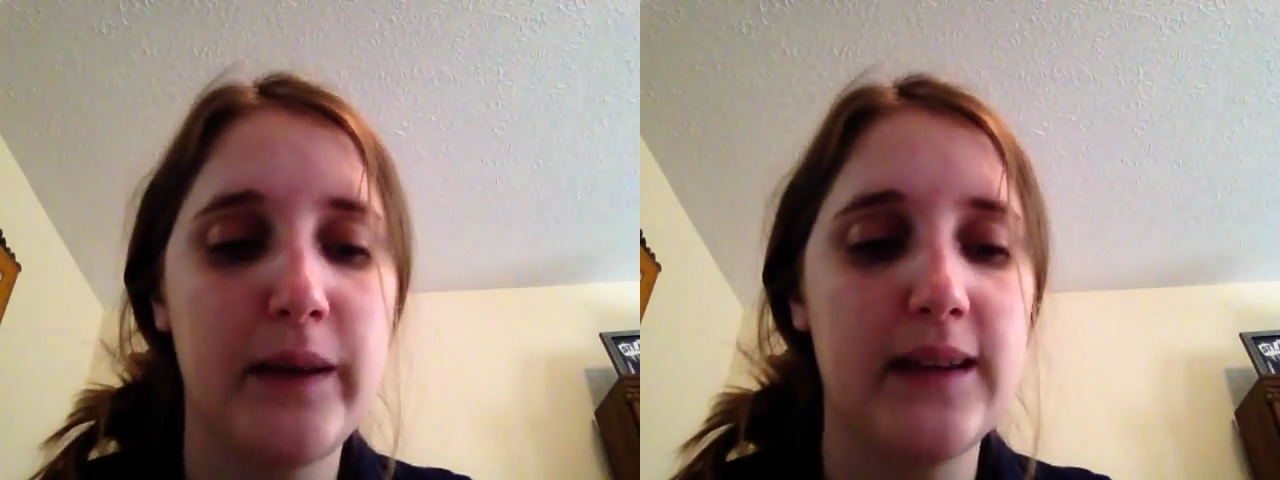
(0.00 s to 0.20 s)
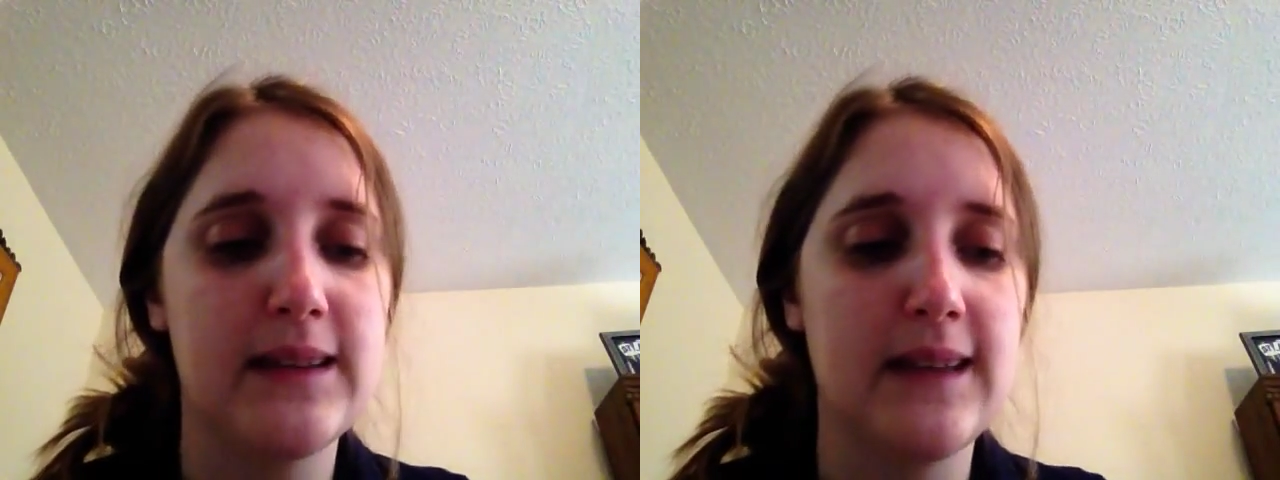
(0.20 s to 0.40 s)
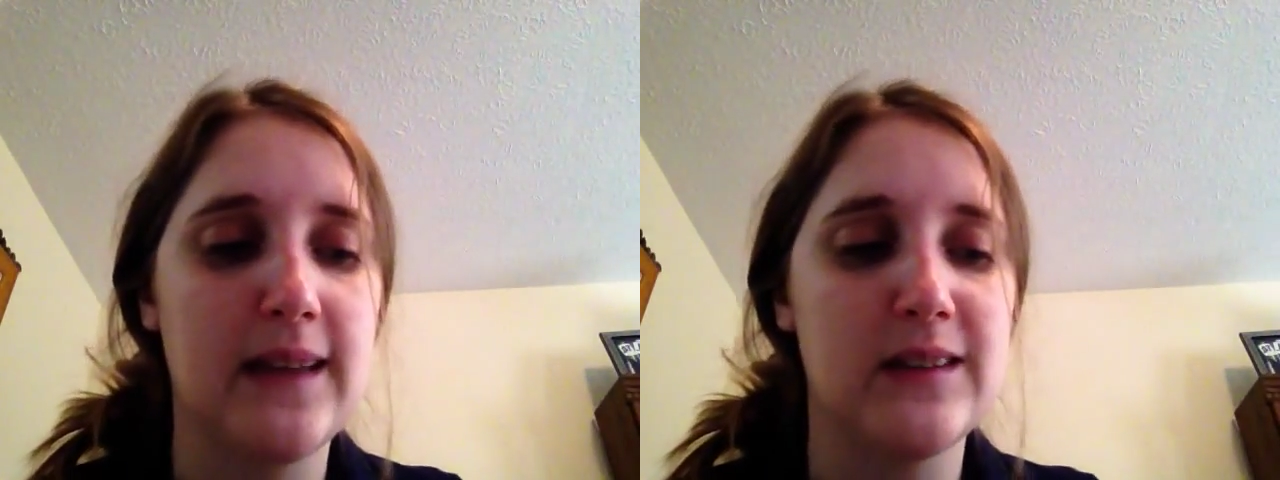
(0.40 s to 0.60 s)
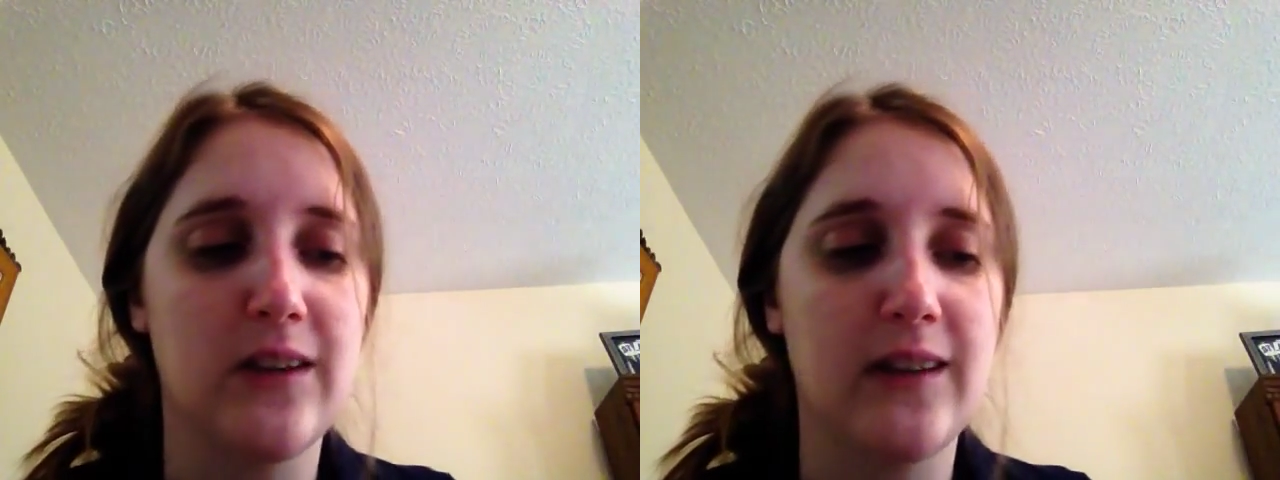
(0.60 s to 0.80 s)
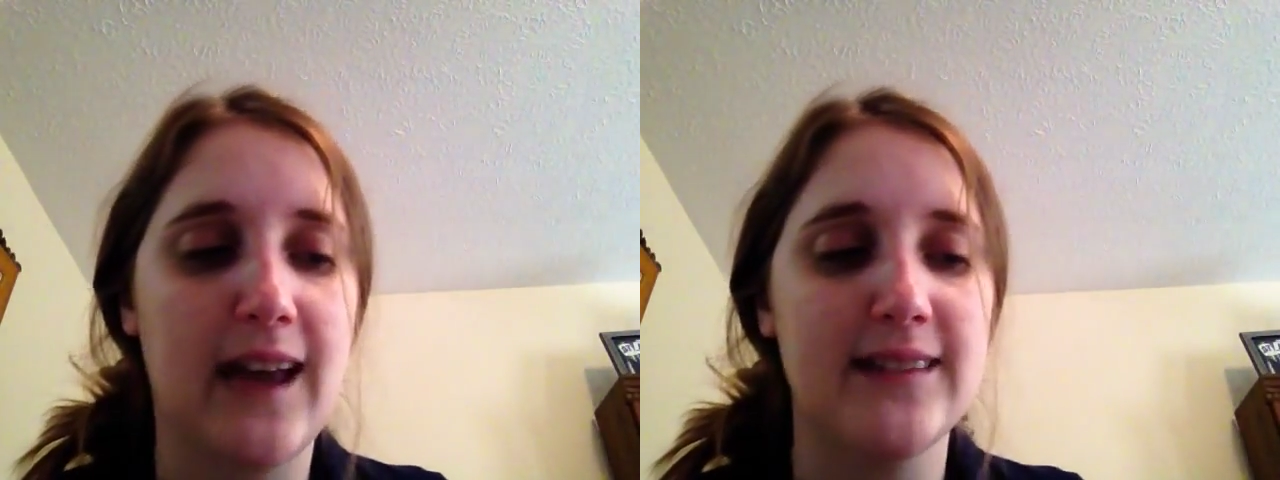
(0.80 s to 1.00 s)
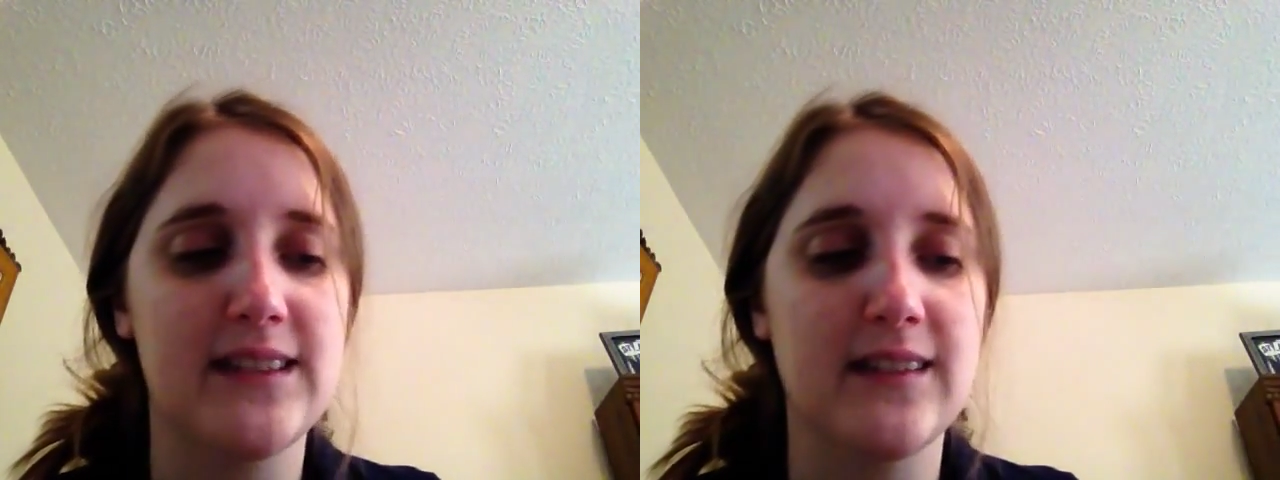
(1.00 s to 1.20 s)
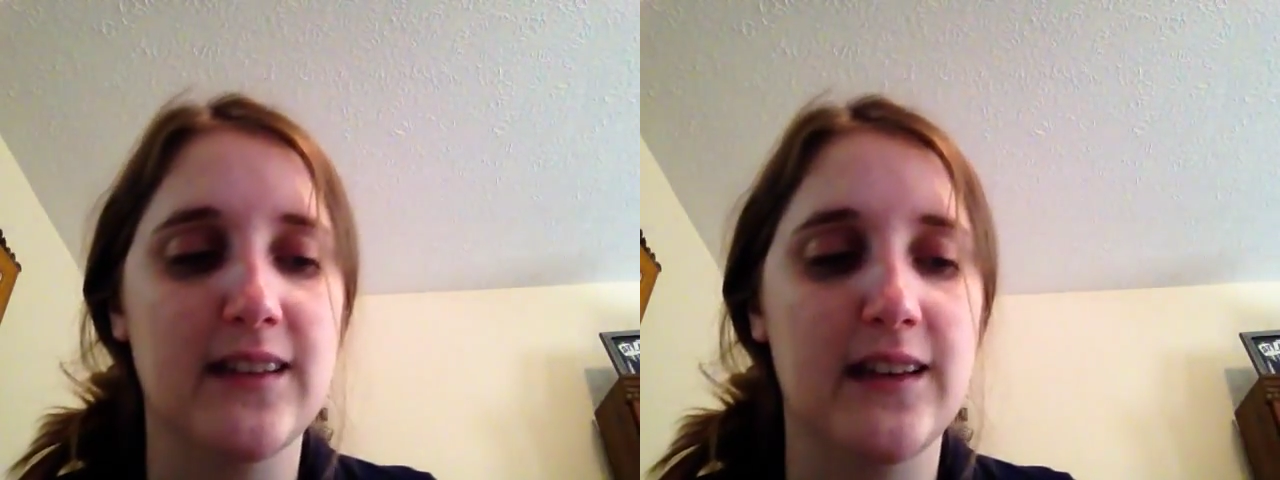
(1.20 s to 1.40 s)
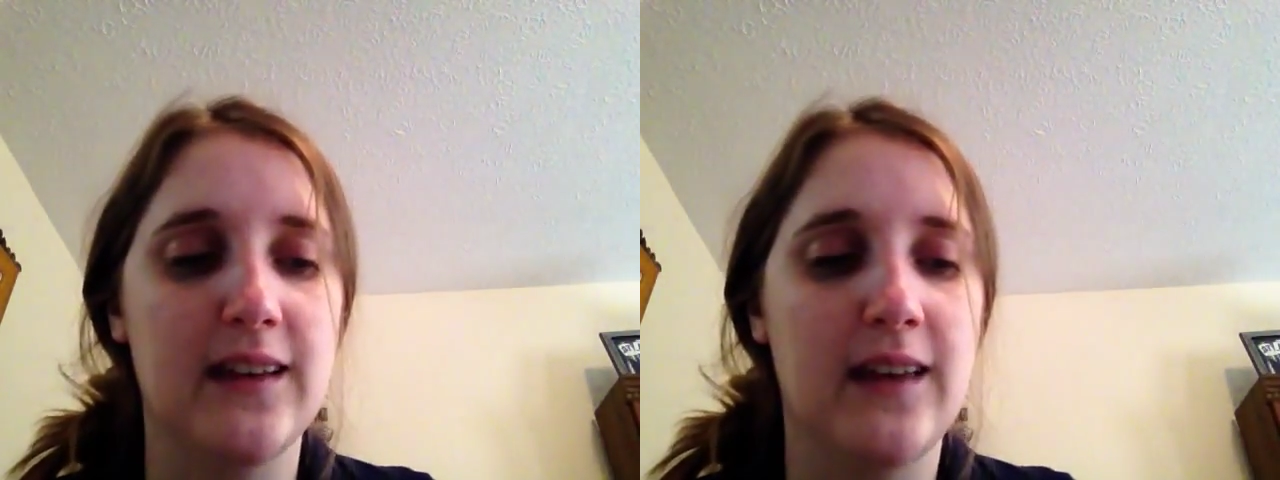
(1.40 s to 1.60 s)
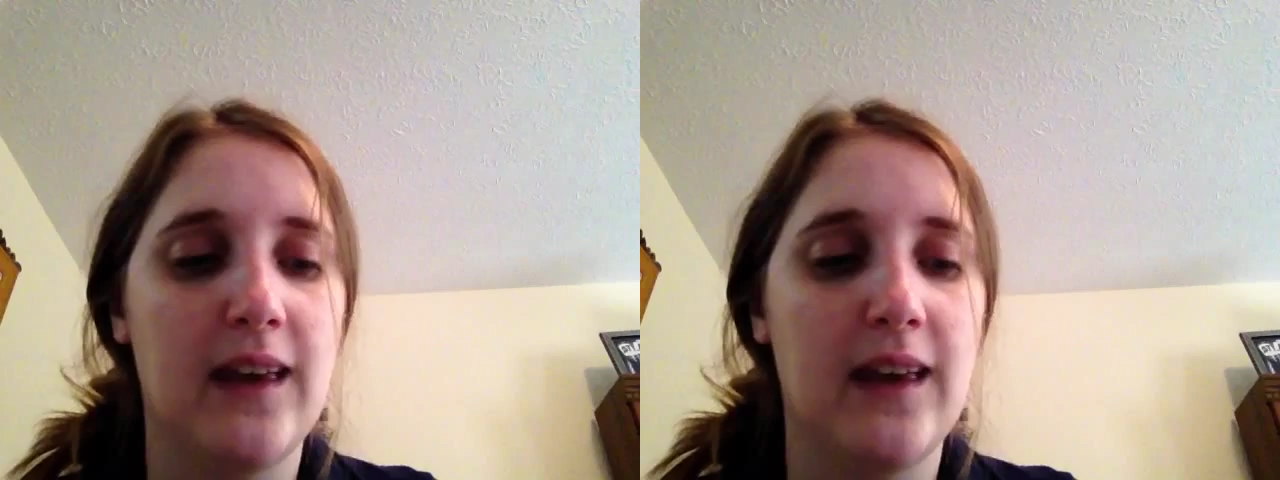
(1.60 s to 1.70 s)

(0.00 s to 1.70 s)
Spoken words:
Pete said sarcastically,